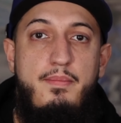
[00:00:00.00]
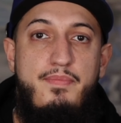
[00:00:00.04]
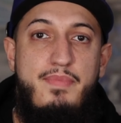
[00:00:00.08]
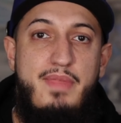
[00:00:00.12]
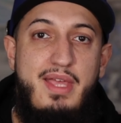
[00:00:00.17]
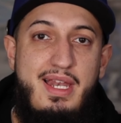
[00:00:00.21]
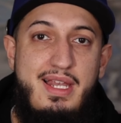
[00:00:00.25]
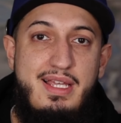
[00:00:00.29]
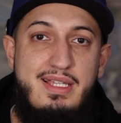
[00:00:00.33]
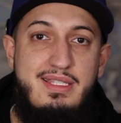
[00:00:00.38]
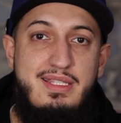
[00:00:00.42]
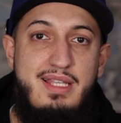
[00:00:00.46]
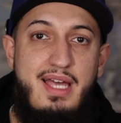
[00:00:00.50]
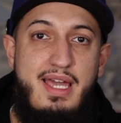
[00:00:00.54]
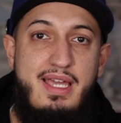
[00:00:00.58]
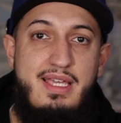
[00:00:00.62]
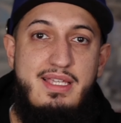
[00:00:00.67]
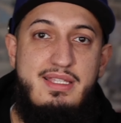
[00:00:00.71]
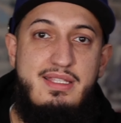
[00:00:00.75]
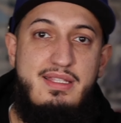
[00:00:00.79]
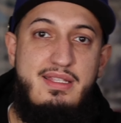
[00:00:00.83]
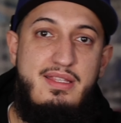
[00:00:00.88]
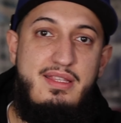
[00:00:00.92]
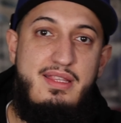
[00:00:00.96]
It is
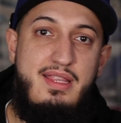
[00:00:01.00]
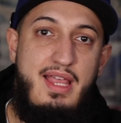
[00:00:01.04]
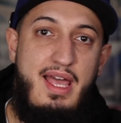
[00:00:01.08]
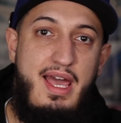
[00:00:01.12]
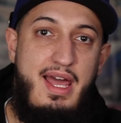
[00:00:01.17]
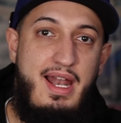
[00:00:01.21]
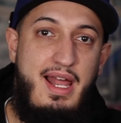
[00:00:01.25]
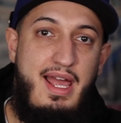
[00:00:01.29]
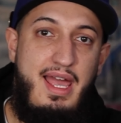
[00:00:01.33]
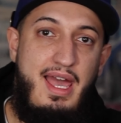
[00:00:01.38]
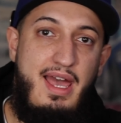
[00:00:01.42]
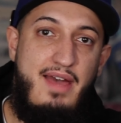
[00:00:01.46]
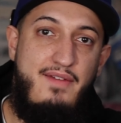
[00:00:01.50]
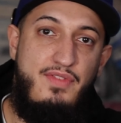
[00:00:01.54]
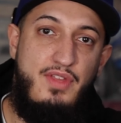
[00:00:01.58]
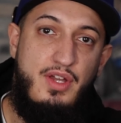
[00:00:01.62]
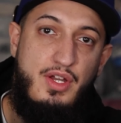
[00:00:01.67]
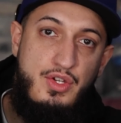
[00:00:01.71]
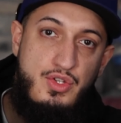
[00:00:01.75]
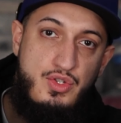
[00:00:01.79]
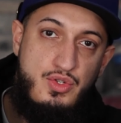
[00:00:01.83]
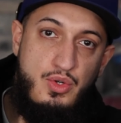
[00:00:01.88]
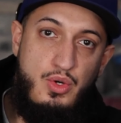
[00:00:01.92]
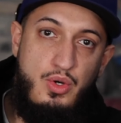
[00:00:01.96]
nice that I have the
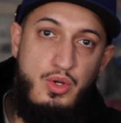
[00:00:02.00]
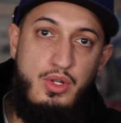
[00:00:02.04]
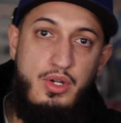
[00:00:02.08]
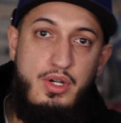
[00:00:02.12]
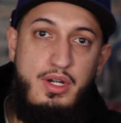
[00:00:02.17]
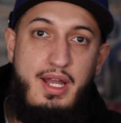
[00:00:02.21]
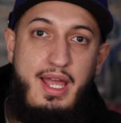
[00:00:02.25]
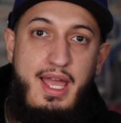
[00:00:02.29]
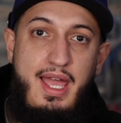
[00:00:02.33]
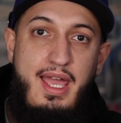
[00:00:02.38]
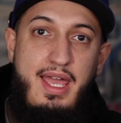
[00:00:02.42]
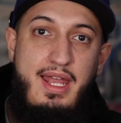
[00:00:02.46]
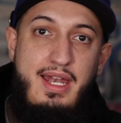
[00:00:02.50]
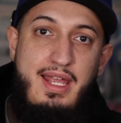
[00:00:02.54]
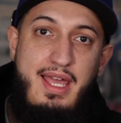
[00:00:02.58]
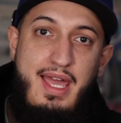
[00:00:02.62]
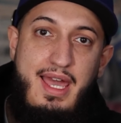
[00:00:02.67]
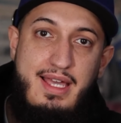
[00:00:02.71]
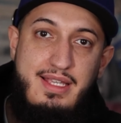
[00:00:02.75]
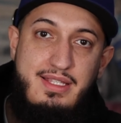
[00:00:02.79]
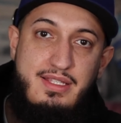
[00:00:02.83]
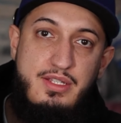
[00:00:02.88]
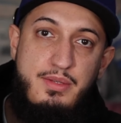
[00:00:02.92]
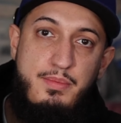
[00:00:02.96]
controller and it
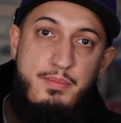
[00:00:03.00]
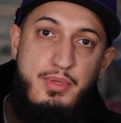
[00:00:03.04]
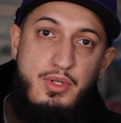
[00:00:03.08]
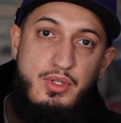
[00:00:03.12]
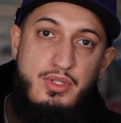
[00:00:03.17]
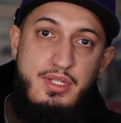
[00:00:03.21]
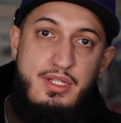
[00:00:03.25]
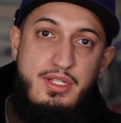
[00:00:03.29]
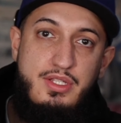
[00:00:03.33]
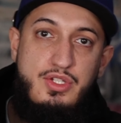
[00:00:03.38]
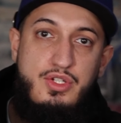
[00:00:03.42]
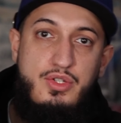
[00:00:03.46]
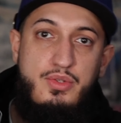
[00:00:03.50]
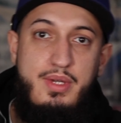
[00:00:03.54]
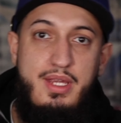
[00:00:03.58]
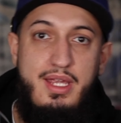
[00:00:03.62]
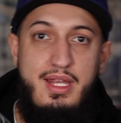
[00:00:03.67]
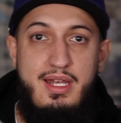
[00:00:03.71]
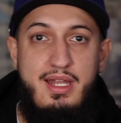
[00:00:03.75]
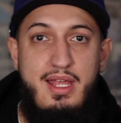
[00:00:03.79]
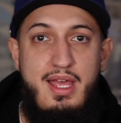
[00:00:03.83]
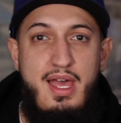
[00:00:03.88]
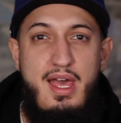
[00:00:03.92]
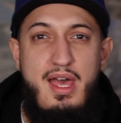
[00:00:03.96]
has the built-in
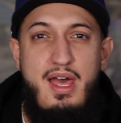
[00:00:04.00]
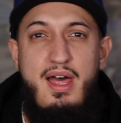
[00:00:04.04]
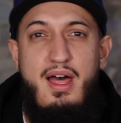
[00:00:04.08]
screen.